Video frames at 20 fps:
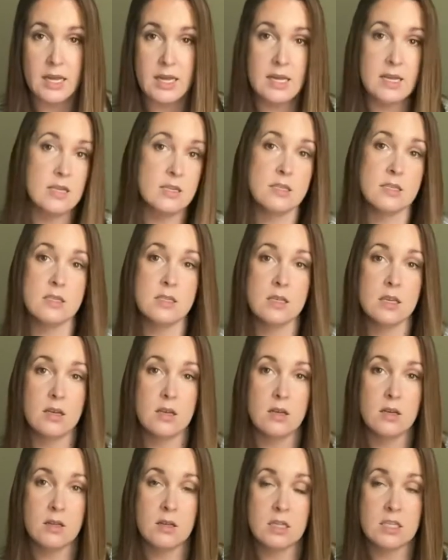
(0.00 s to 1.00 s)
is
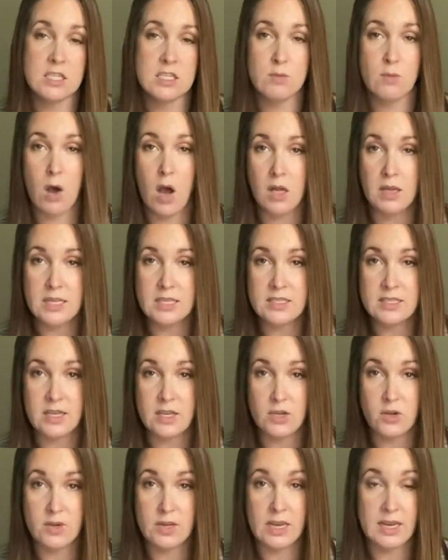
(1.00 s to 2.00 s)
the smallest that
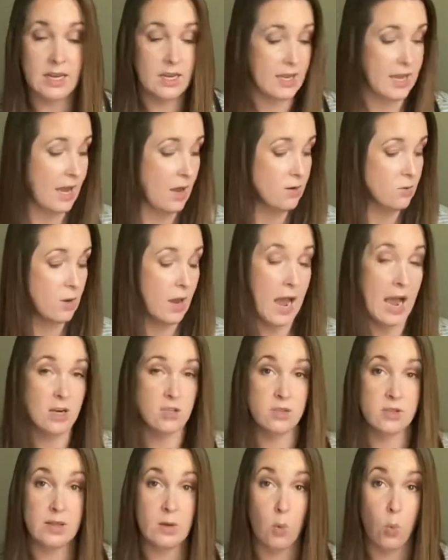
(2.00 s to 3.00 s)
you can get
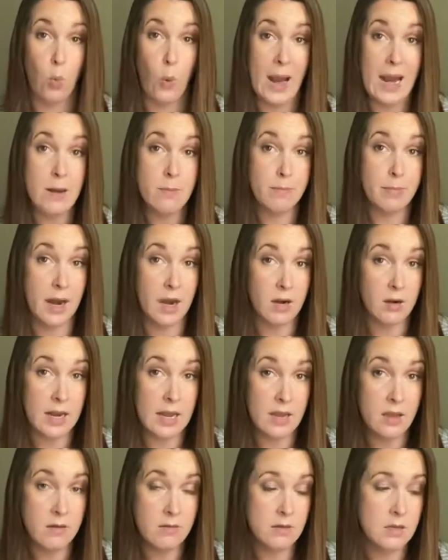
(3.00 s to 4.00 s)
actually weight
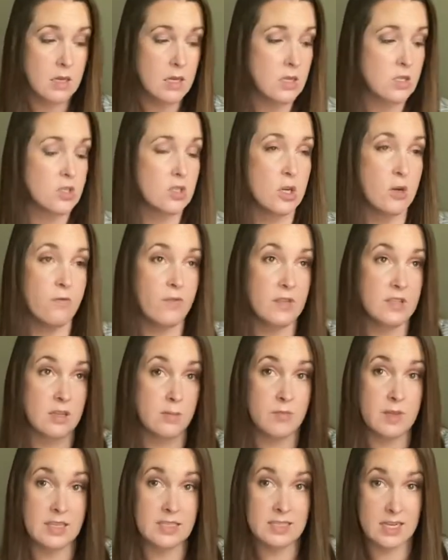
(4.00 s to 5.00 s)
bearing. So if
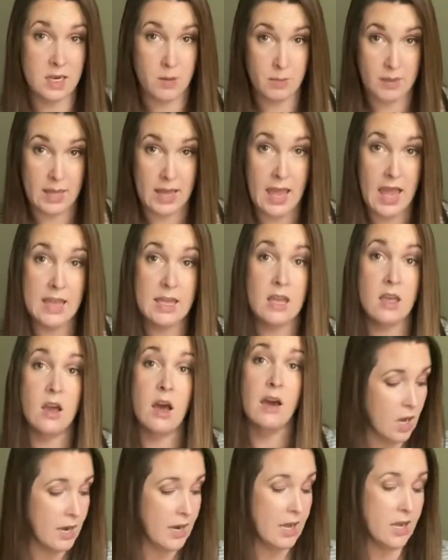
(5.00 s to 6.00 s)
something's gonna be hanging
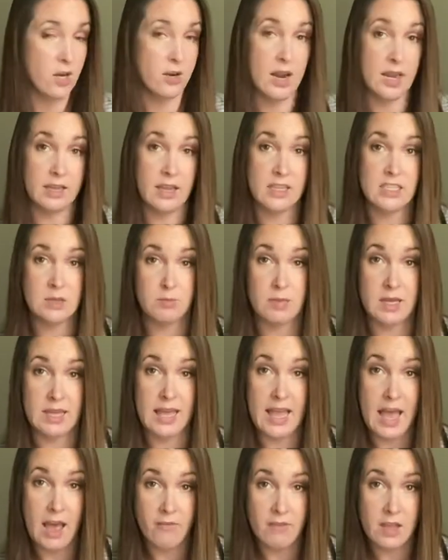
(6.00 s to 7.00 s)
on, on it, you're hanging something
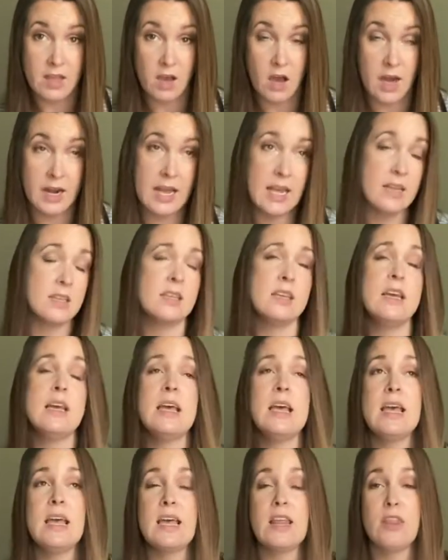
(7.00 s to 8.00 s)
heavy on it,
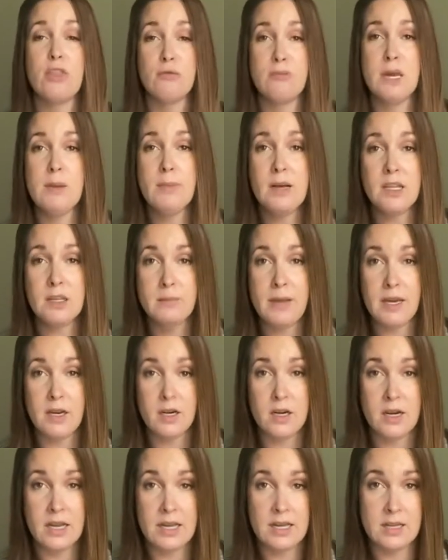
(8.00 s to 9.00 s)
three
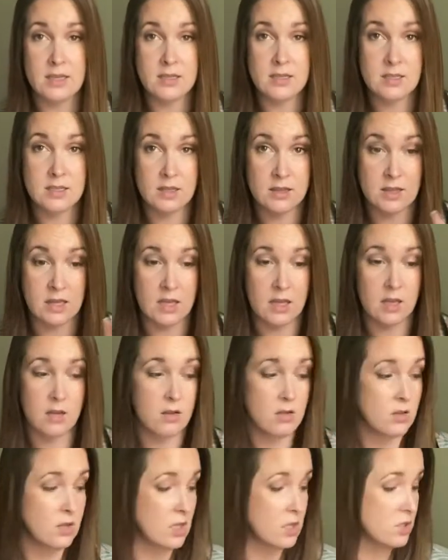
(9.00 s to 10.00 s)
millimeter is
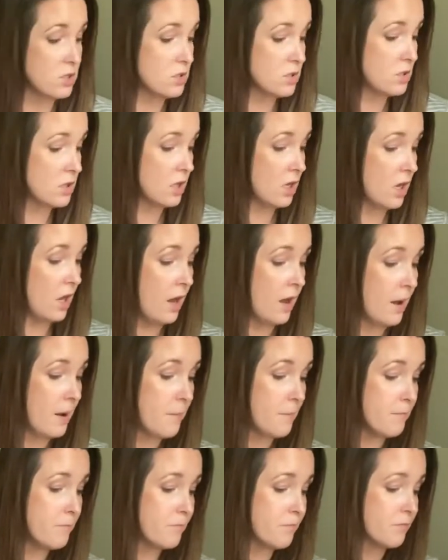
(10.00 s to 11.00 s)
the, the, the
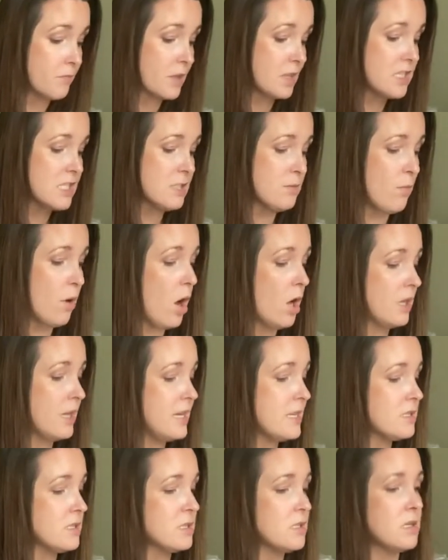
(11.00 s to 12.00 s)
um,
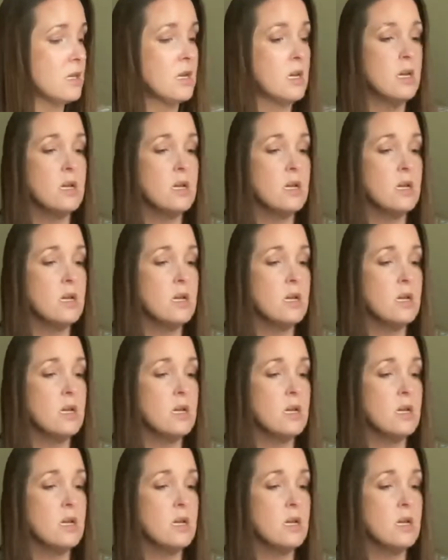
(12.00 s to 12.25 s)
smallest.